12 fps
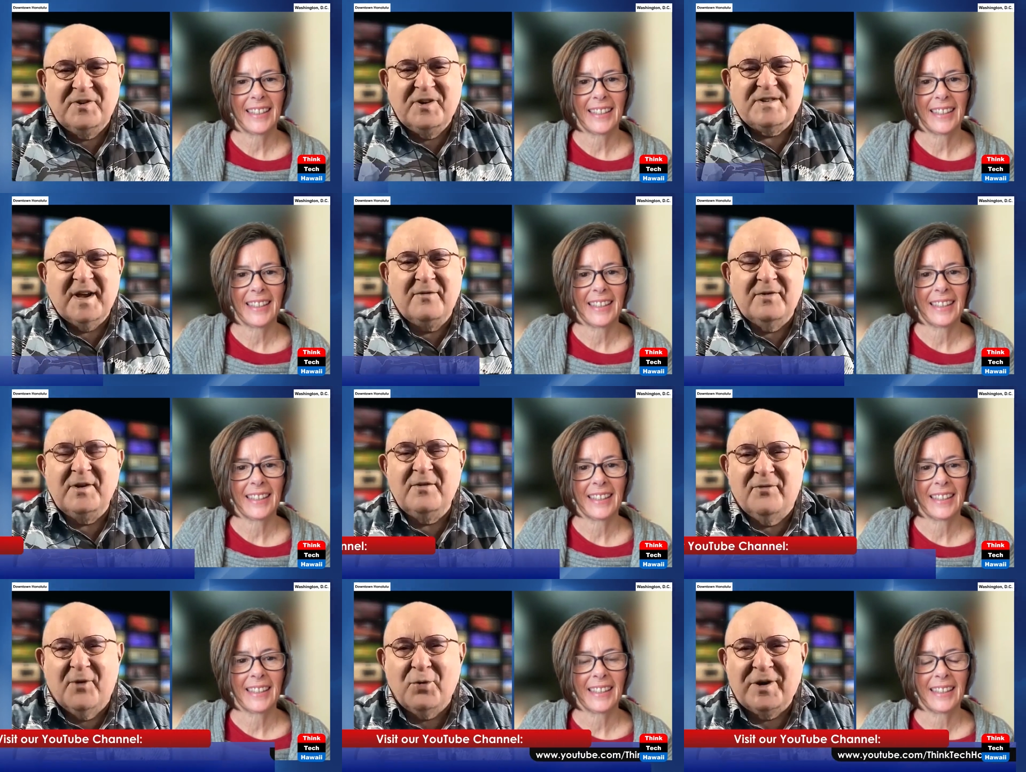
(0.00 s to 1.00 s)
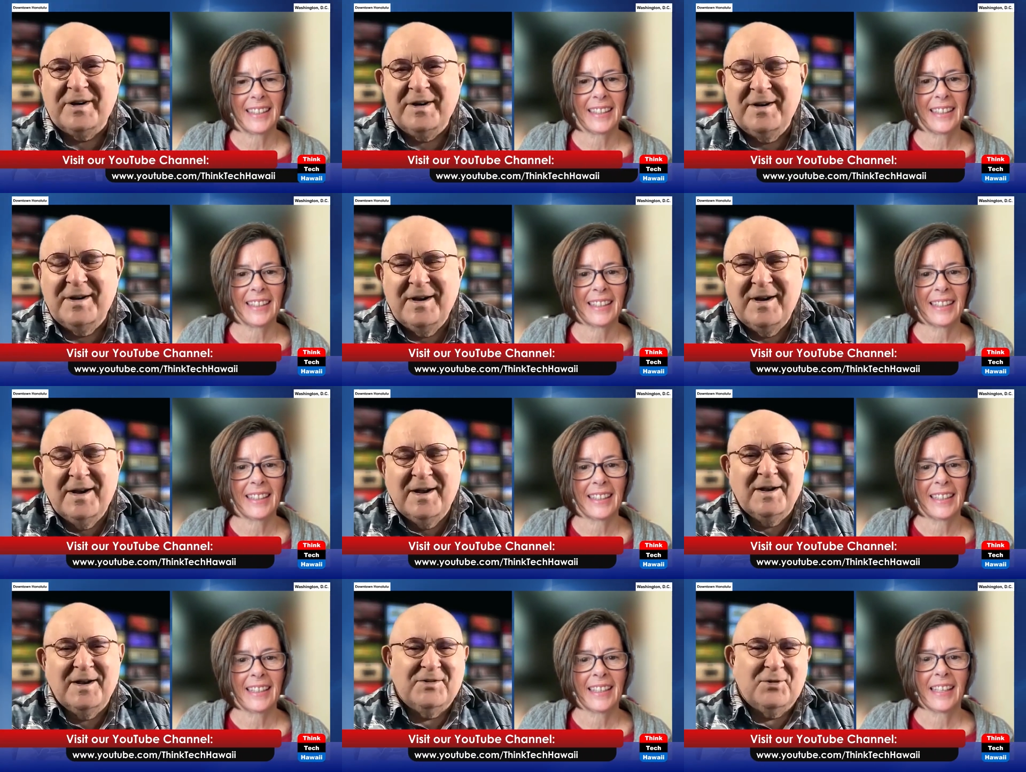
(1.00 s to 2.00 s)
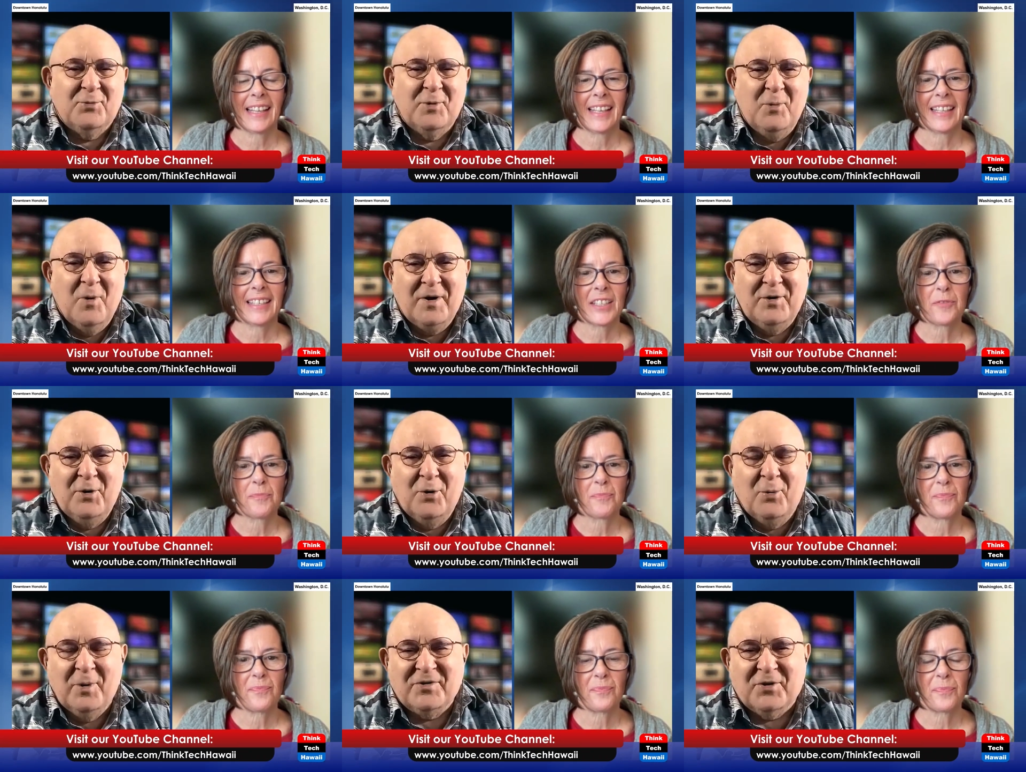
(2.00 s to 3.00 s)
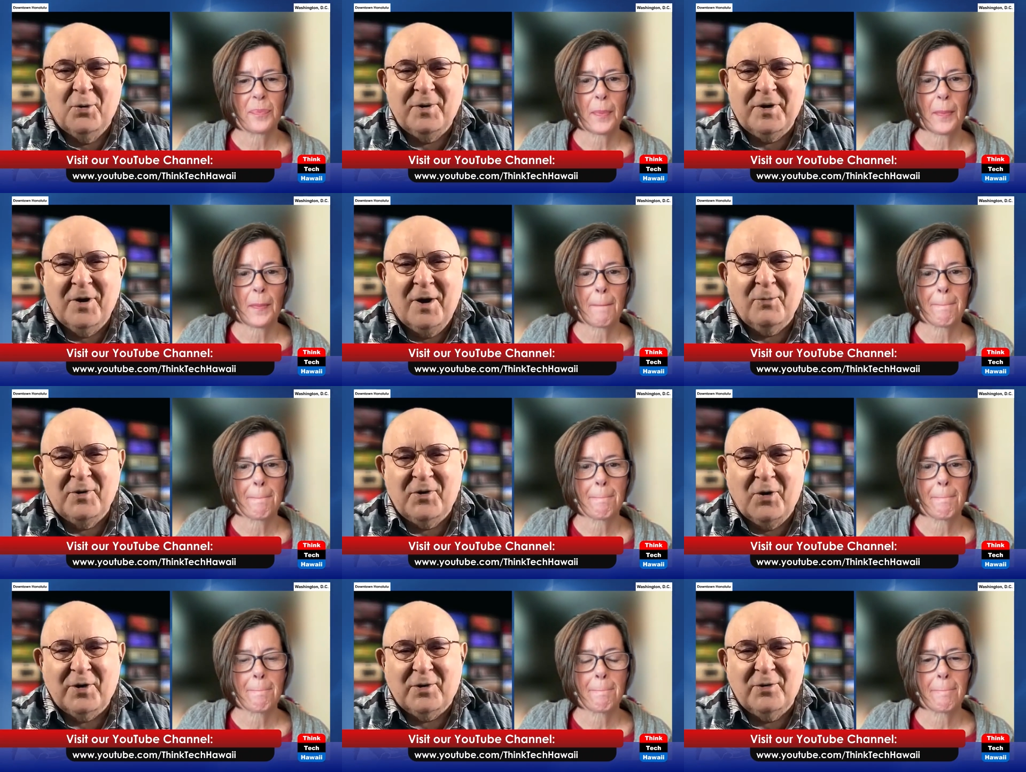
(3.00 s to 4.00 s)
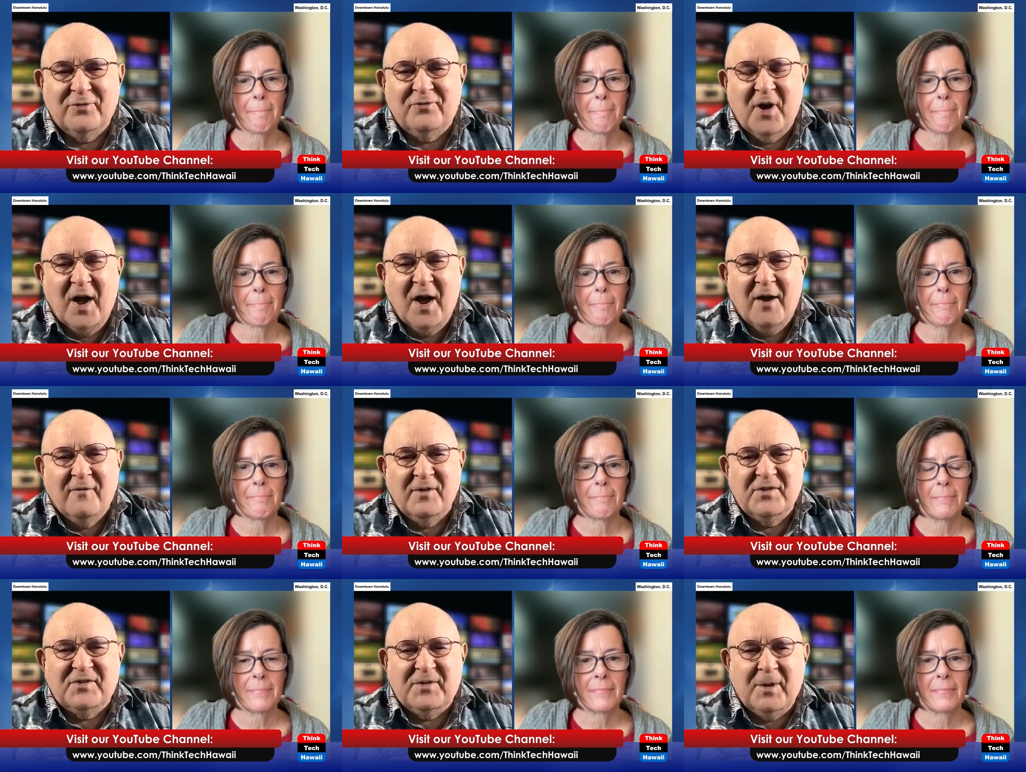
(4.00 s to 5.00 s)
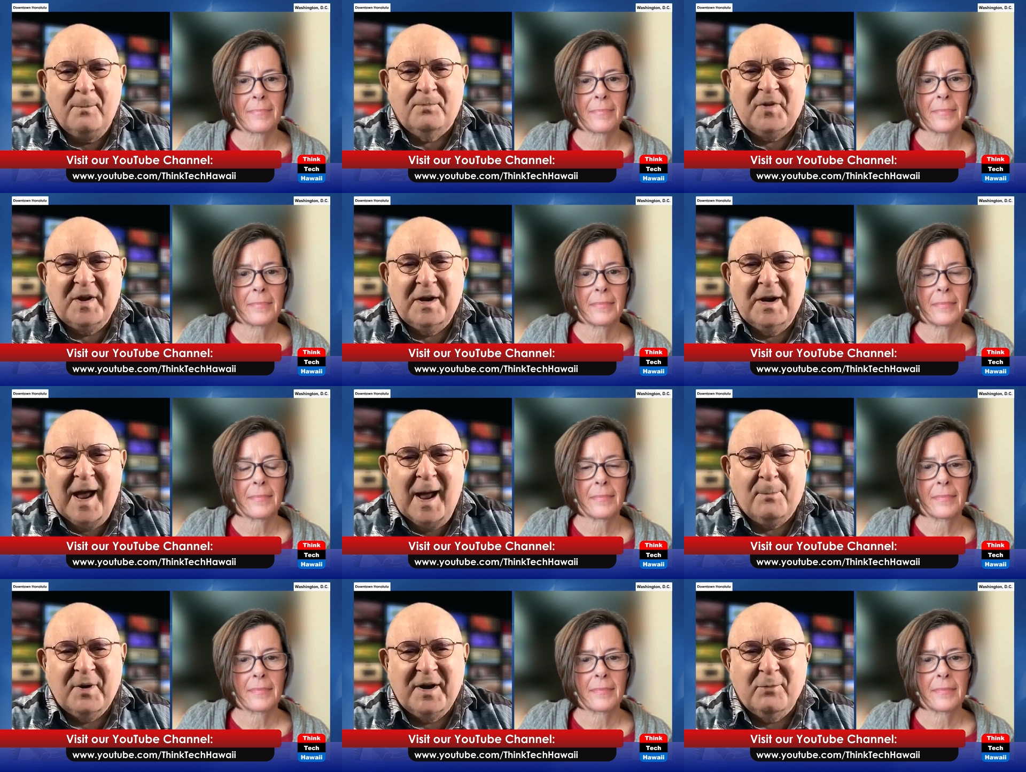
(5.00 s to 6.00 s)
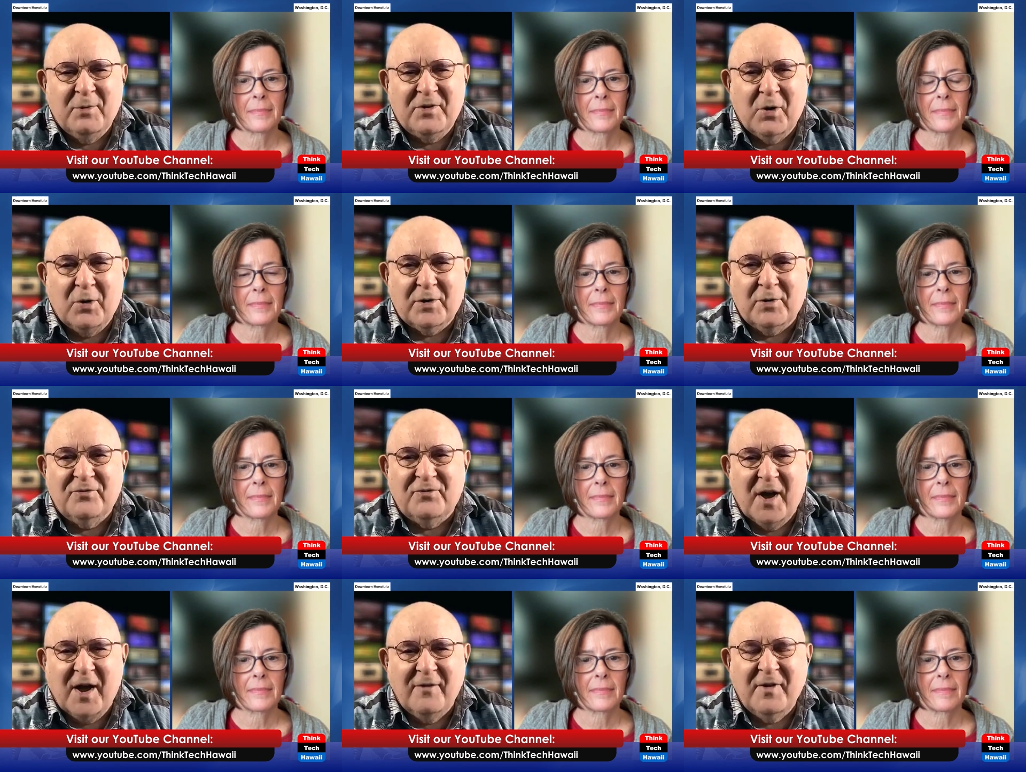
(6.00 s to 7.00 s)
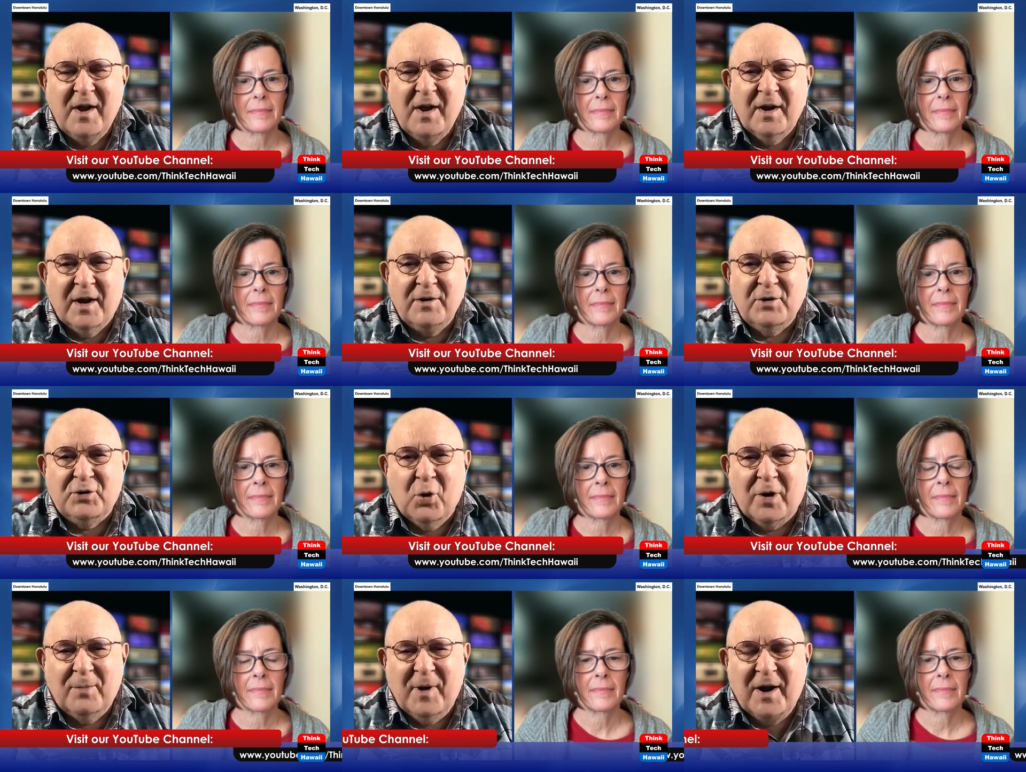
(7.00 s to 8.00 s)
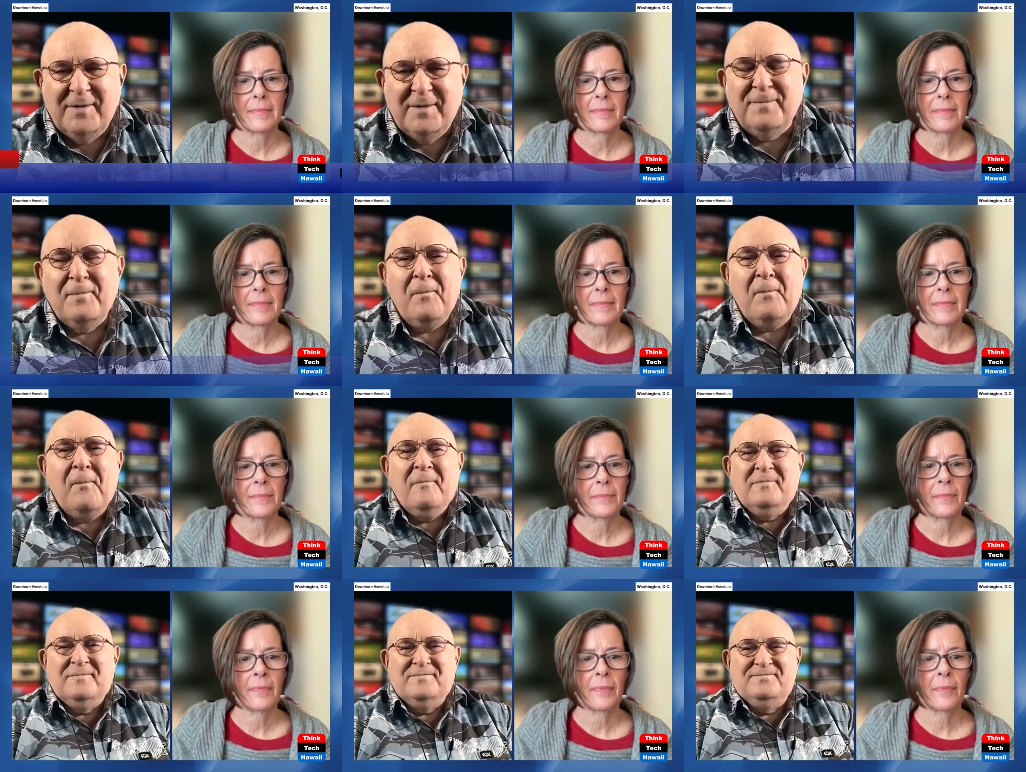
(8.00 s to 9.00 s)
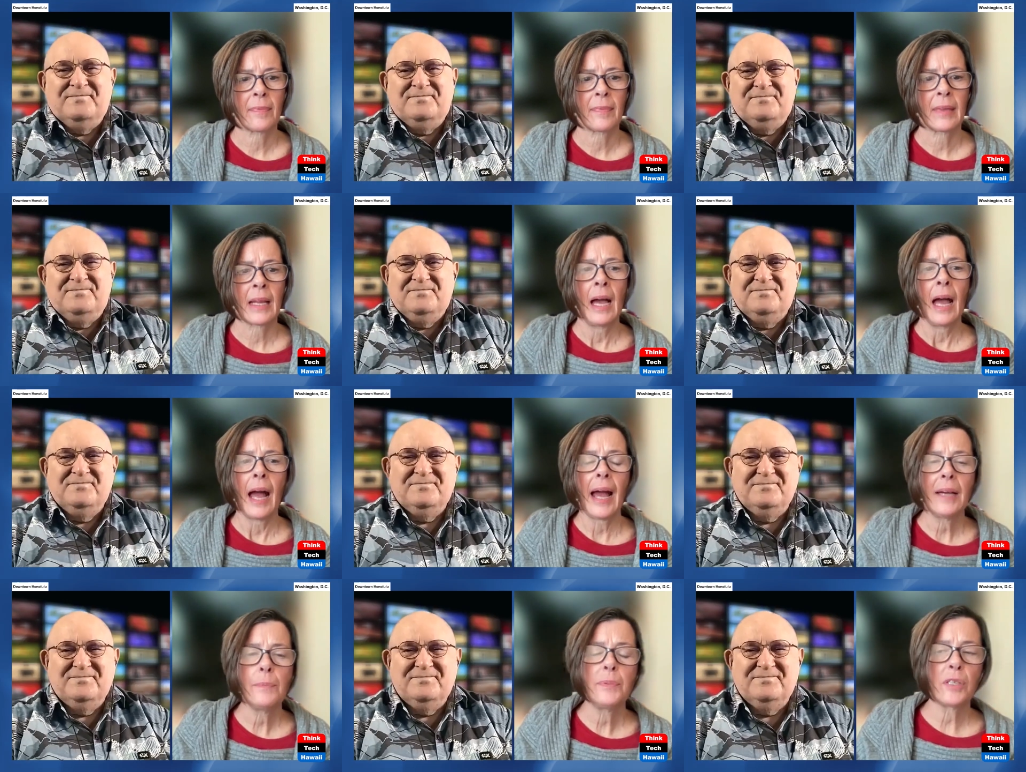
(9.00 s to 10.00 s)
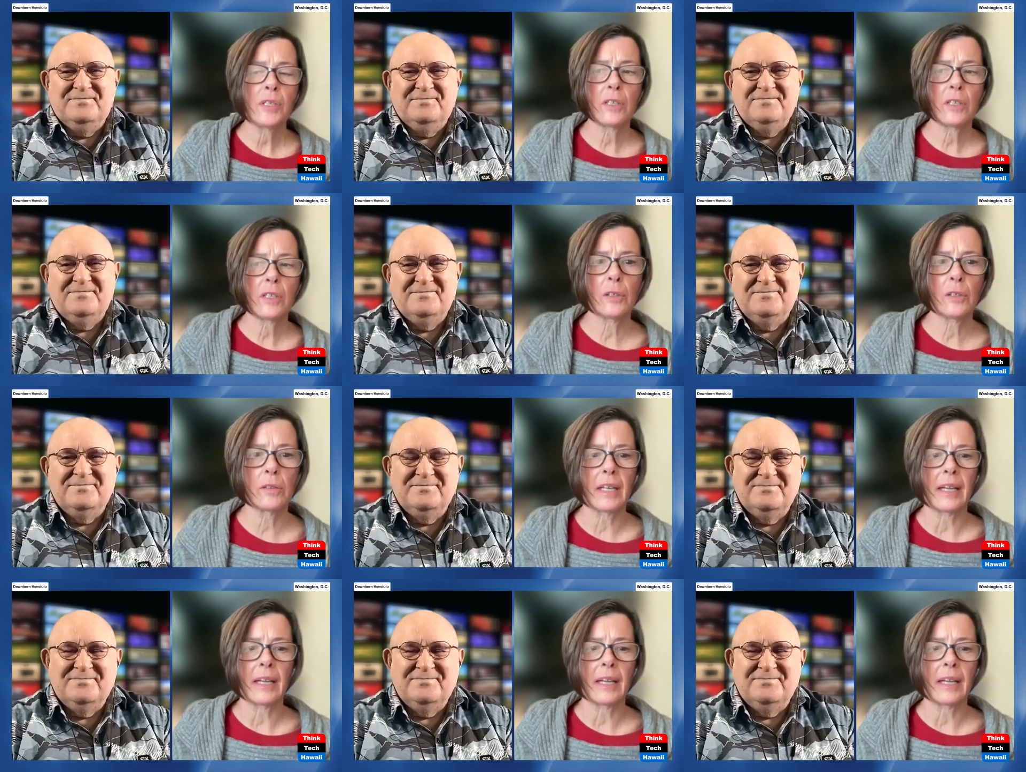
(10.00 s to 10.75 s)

Speaker 1: vis-a-vis voting. Uh, so we want to know what's going on with Article Five. Is something happening with Article Five? Can you talk about it?
Speaker 2: Absolutely.